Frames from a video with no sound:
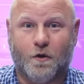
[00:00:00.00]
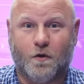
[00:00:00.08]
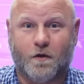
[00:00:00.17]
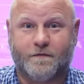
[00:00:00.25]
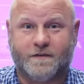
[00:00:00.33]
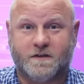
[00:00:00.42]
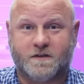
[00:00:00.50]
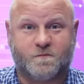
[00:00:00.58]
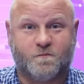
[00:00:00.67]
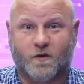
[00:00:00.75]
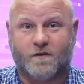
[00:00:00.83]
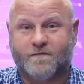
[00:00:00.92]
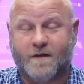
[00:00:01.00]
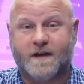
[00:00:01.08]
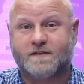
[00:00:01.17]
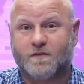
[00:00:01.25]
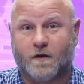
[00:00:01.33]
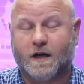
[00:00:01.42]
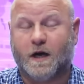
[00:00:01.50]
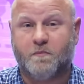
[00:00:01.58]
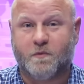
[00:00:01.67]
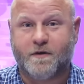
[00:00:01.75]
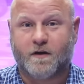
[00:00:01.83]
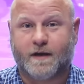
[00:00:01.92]
or if they just put her face on a
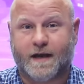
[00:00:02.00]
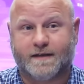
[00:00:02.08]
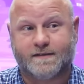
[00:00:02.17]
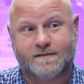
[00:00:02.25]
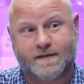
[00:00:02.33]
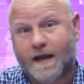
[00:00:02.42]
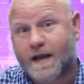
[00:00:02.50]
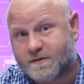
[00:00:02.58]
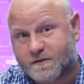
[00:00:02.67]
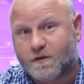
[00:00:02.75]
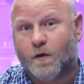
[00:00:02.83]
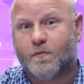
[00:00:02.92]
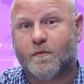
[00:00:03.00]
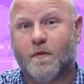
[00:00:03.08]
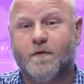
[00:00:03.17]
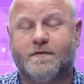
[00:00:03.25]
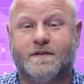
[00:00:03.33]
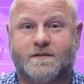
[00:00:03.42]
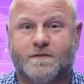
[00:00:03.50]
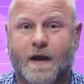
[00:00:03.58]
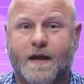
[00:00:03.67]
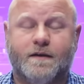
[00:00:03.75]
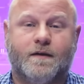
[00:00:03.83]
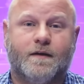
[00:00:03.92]
couple beer cans and said, hey, just go promote this,
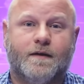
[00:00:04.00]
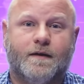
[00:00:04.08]
right?